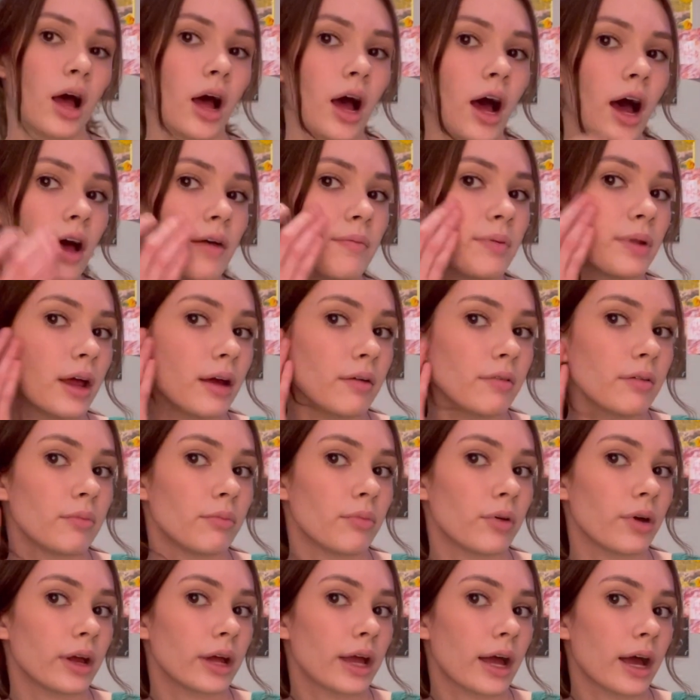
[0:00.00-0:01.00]
I've been having
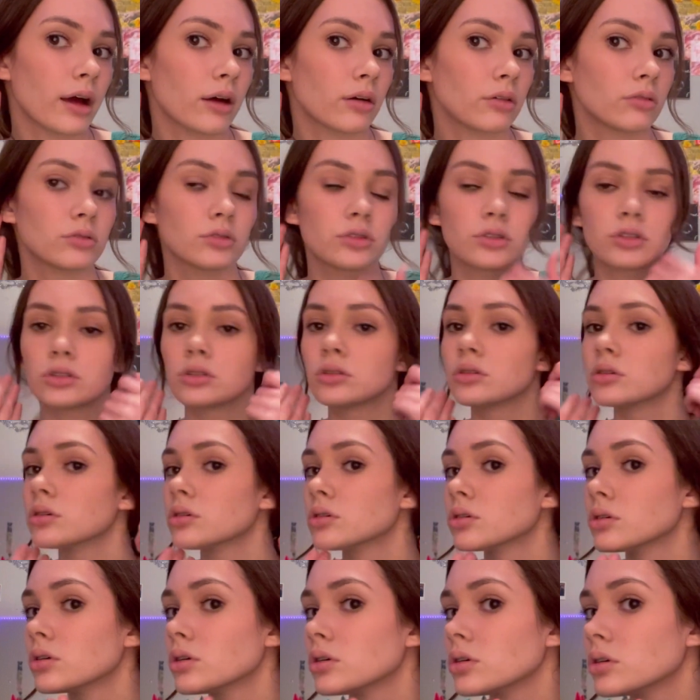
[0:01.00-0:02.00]
breakouts,
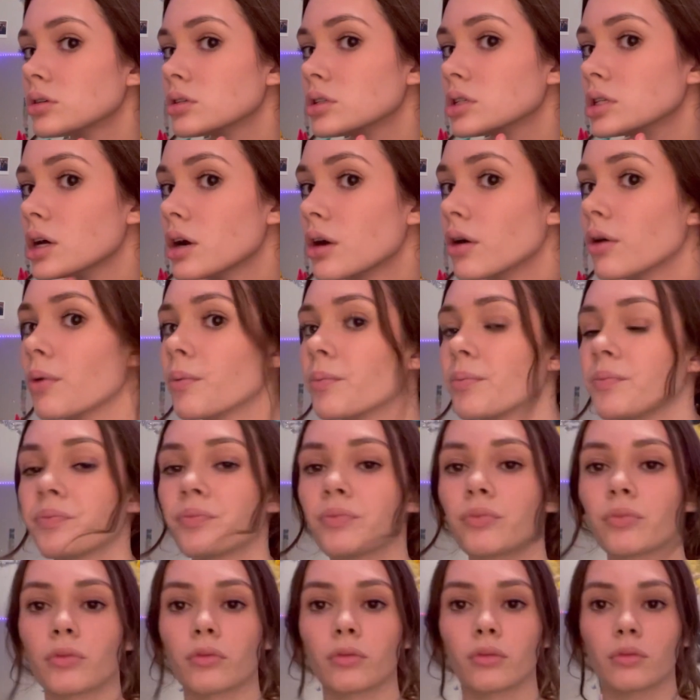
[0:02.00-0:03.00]
so
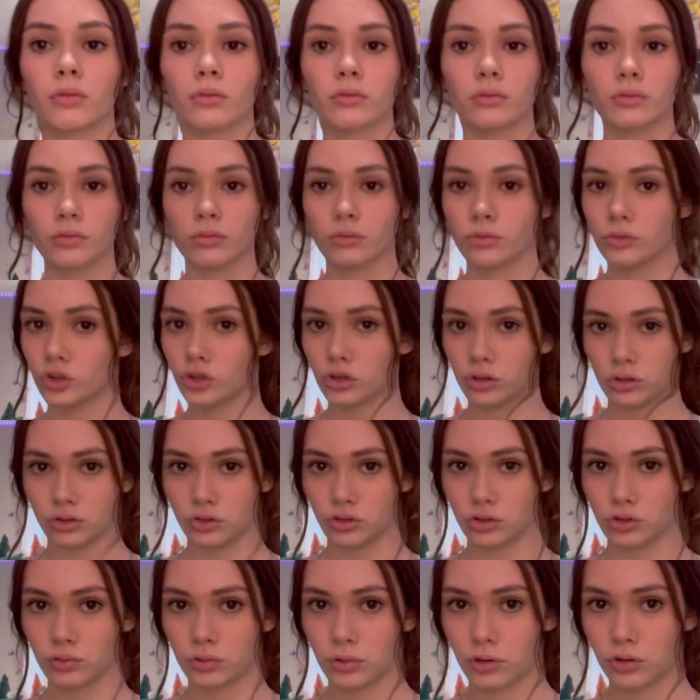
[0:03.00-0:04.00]
I
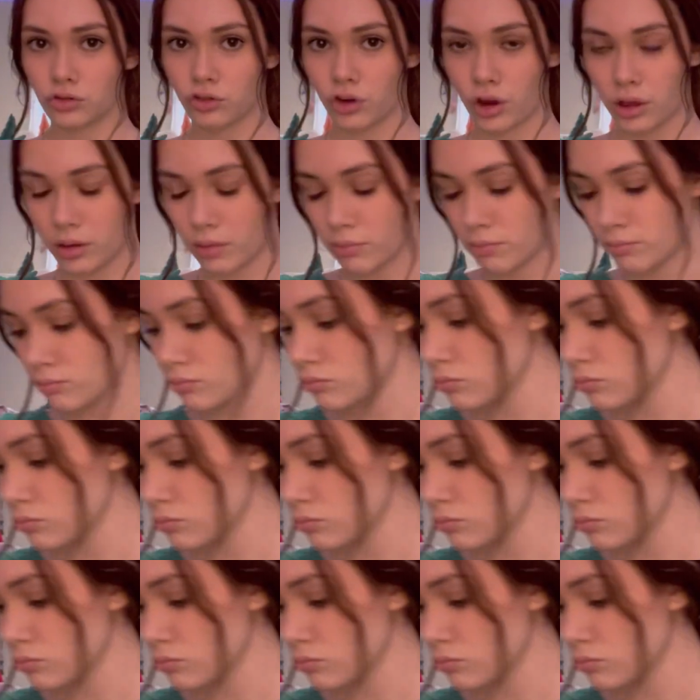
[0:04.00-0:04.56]
just want to try them.